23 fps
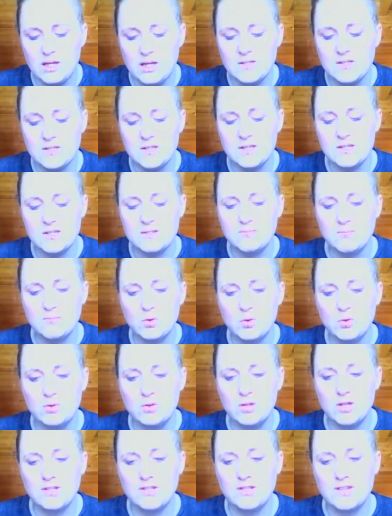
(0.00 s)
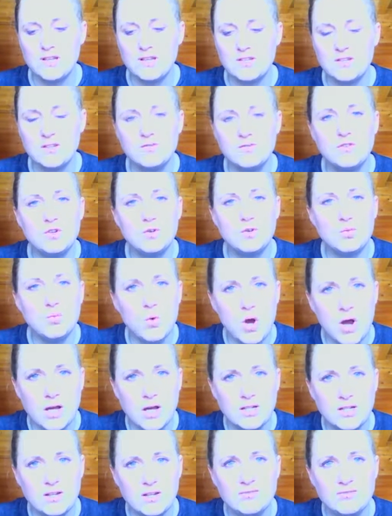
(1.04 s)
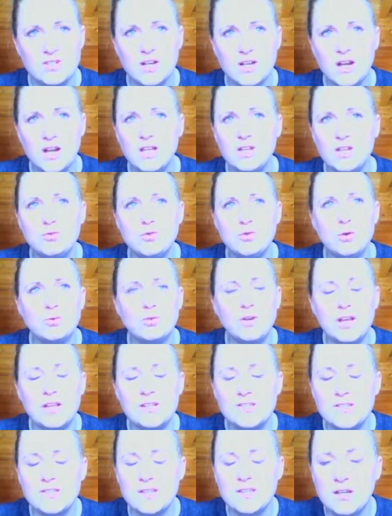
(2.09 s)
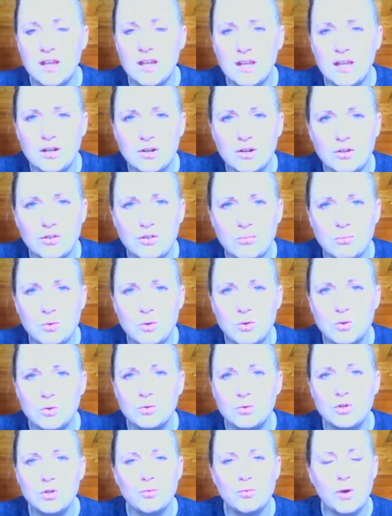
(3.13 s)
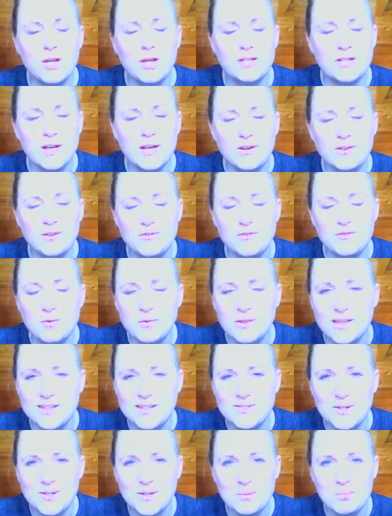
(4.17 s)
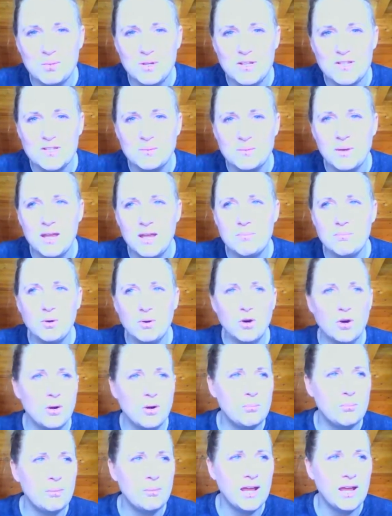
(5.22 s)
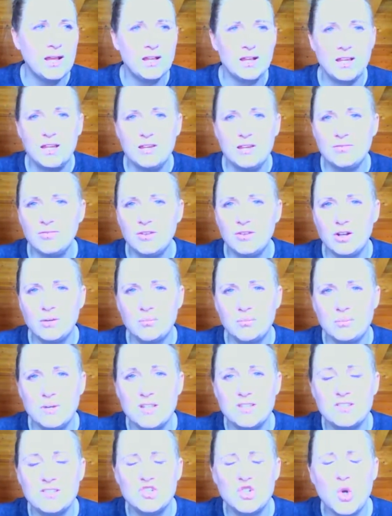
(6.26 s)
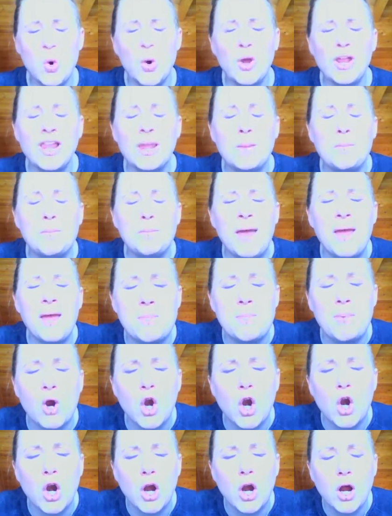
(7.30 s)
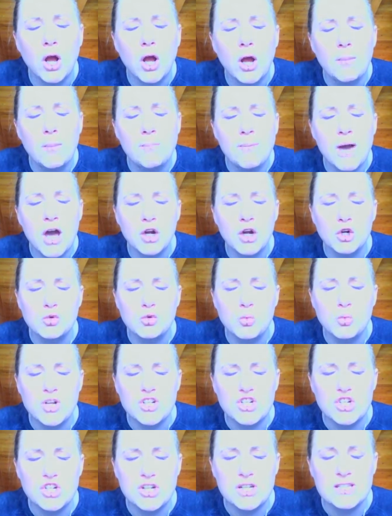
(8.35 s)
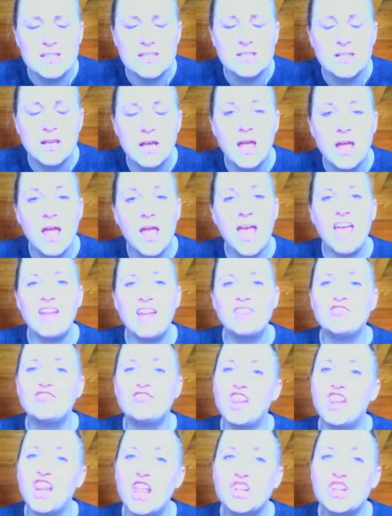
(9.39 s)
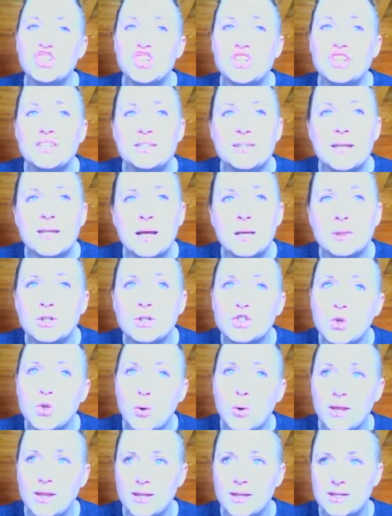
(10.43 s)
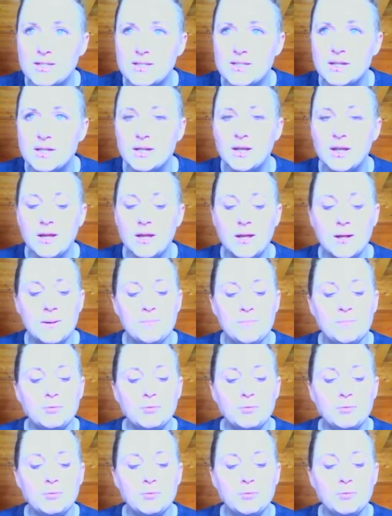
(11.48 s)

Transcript: It is this moon that says, if you want, if tonight you go dancing naked under the moon, you write down a few things on a piece of paper, a bay leaf on a piece of toilet paper, modern witches, and flush it down the toilet.